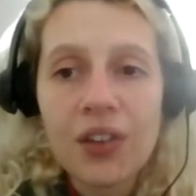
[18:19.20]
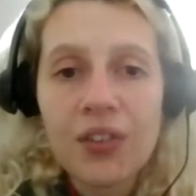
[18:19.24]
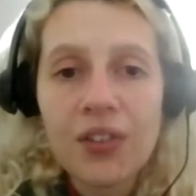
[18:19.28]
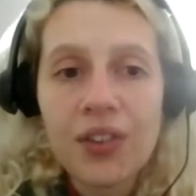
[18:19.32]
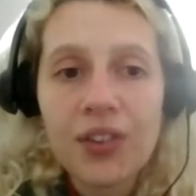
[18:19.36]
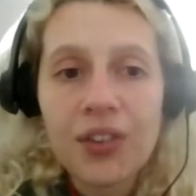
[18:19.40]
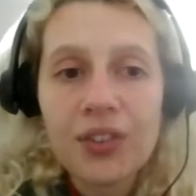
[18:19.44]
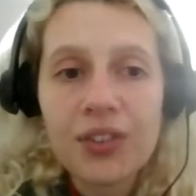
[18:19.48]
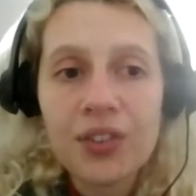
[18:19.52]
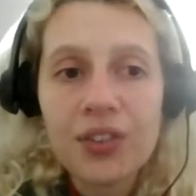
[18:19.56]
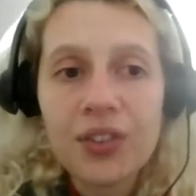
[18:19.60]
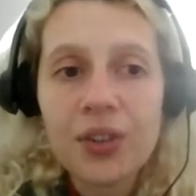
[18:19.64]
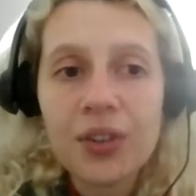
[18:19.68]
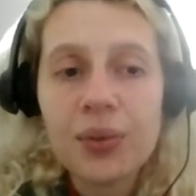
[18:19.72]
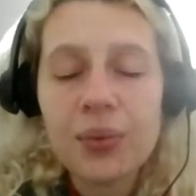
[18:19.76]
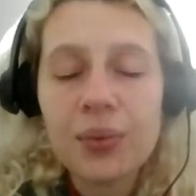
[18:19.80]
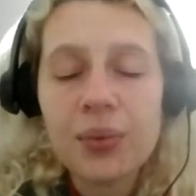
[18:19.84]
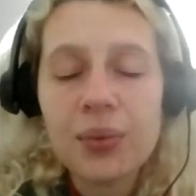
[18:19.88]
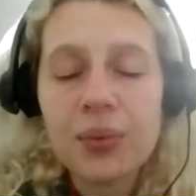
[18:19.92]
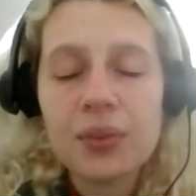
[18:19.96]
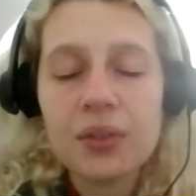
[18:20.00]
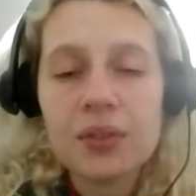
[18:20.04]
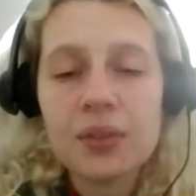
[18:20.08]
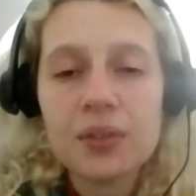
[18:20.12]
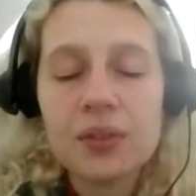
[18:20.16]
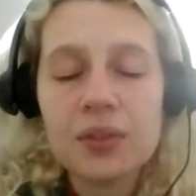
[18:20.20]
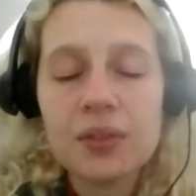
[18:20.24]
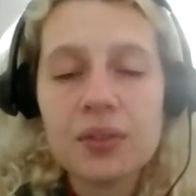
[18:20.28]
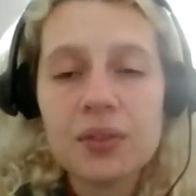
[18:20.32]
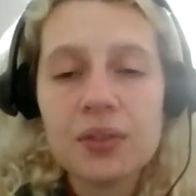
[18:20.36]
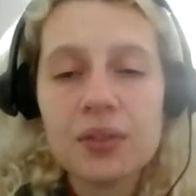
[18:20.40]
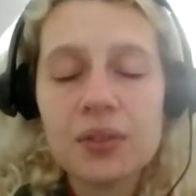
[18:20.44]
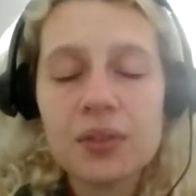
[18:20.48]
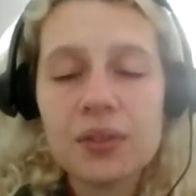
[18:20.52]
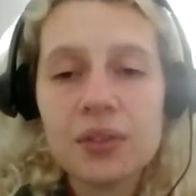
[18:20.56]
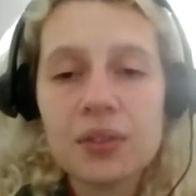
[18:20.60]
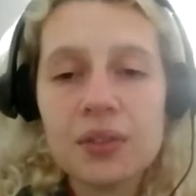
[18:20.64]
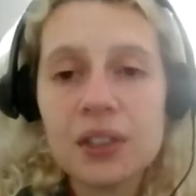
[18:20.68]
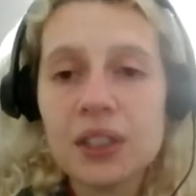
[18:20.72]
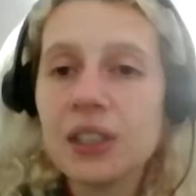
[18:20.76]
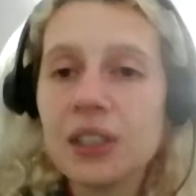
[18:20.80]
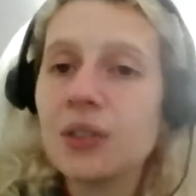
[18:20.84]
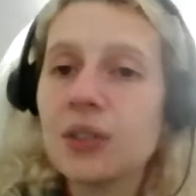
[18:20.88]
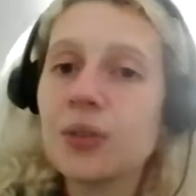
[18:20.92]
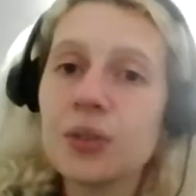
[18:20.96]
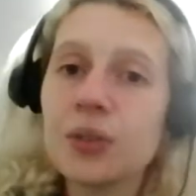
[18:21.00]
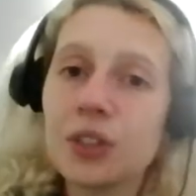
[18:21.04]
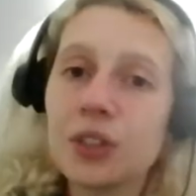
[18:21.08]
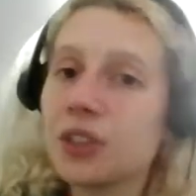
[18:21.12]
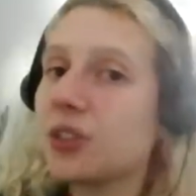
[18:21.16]
So in
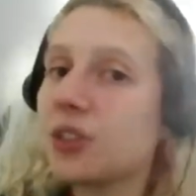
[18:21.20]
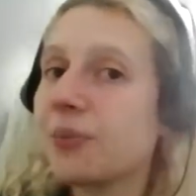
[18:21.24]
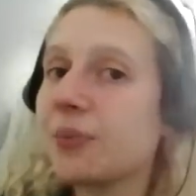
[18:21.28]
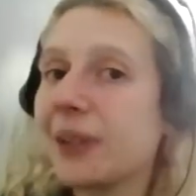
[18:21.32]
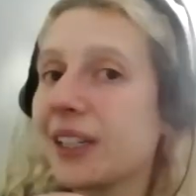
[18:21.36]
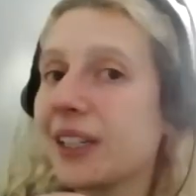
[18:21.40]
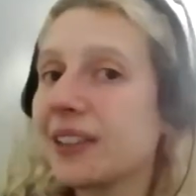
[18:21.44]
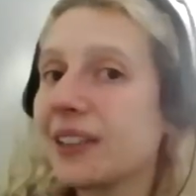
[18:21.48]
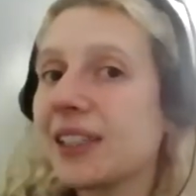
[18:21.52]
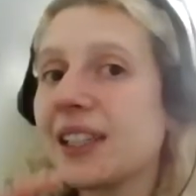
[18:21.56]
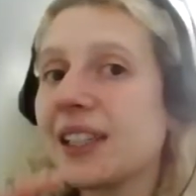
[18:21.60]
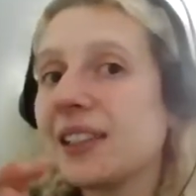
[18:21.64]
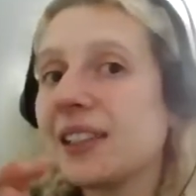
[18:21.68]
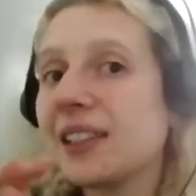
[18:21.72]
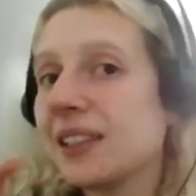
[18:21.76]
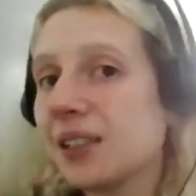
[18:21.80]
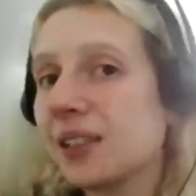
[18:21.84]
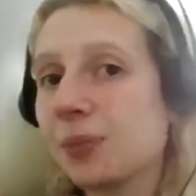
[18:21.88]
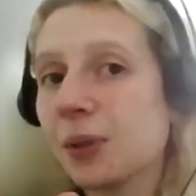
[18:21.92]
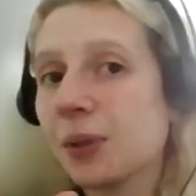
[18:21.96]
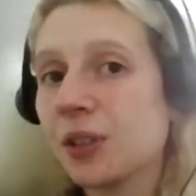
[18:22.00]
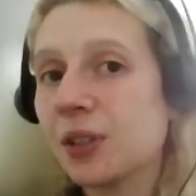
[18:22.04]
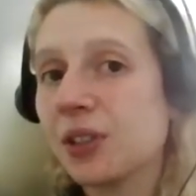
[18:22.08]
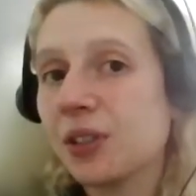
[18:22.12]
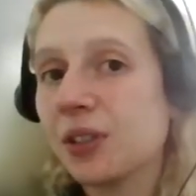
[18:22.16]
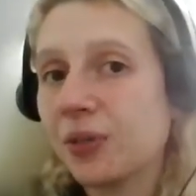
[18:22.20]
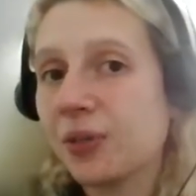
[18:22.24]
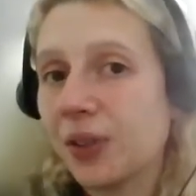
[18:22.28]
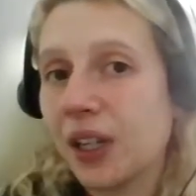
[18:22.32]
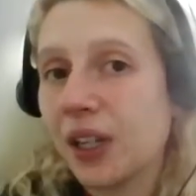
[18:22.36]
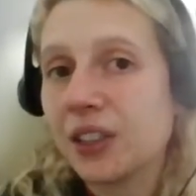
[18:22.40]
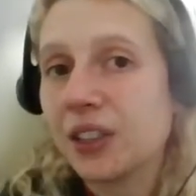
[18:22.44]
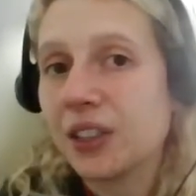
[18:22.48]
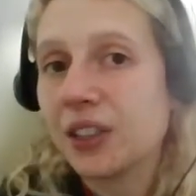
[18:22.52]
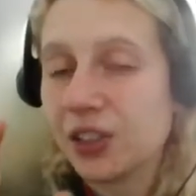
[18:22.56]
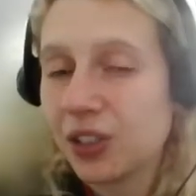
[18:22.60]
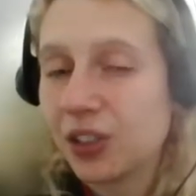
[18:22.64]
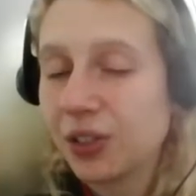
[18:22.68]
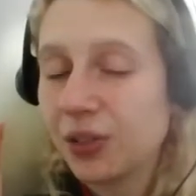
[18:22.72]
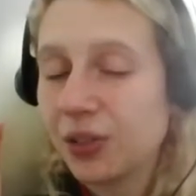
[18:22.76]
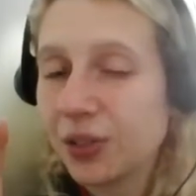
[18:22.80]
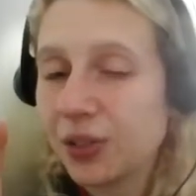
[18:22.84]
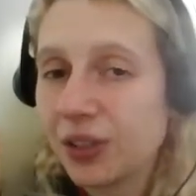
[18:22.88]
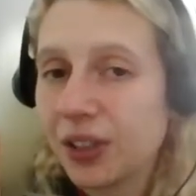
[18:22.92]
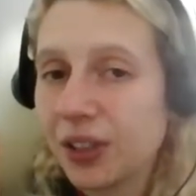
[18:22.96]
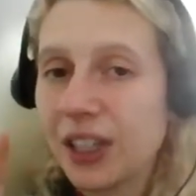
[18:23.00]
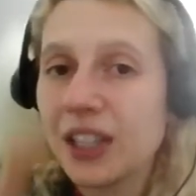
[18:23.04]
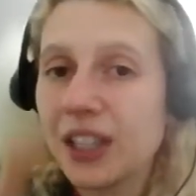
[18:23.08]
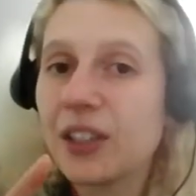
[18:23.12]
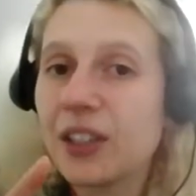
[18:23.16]
order to maintain this positive attitude,
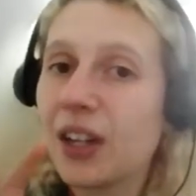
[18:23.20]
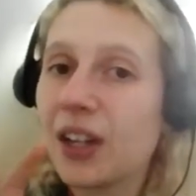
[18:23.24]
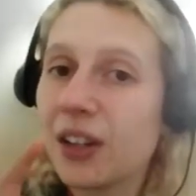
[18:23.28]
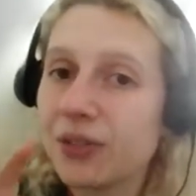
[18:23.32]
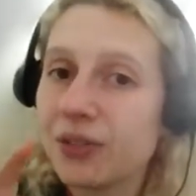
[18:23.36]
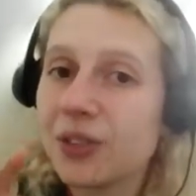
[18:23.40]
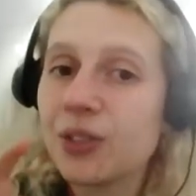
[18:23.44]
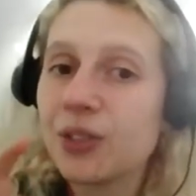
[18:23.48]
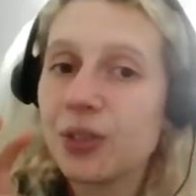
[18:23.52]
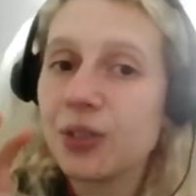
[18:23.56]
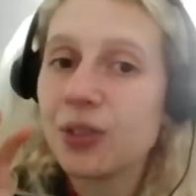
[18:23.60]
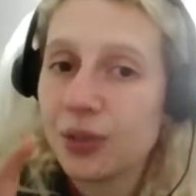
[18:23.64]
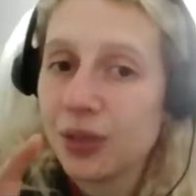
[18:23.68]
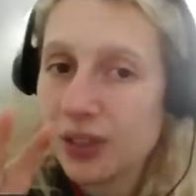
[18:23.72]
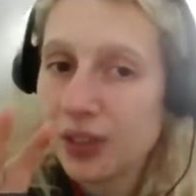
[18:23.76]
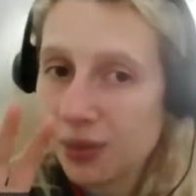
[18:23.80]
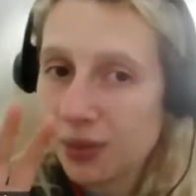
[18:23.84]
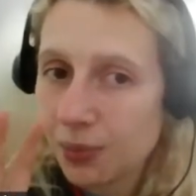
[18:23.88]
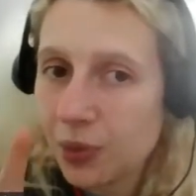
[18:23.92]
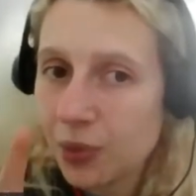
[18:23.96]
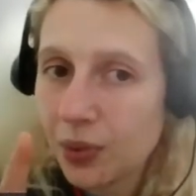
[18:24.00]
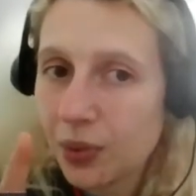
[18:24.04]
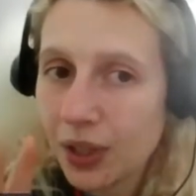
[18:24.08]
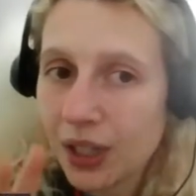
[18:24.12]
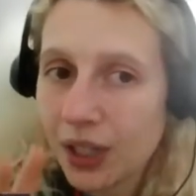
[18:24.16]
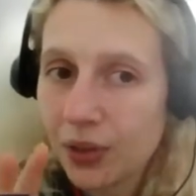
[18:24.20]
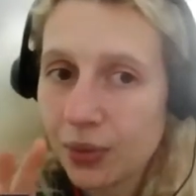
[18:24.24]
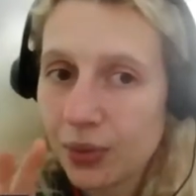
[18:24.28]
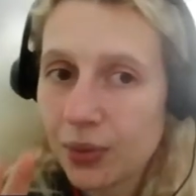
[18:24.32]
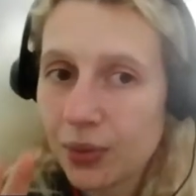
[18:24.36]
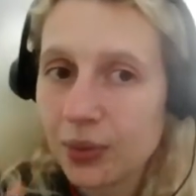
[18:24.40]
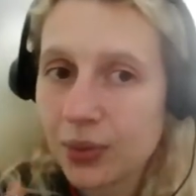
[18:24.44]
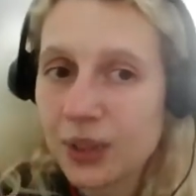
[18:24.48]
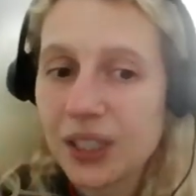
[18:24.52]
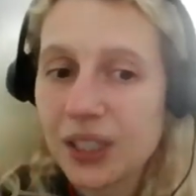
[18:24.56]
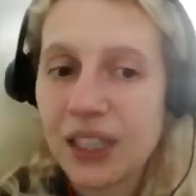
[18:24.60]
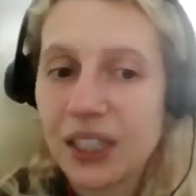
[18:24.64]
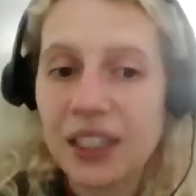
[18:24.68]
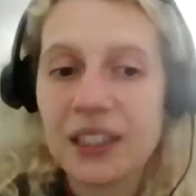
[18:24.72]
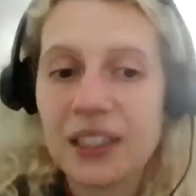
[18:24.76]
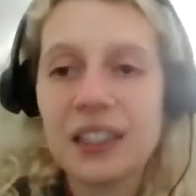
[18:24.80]
okay, you have to do this morning routine.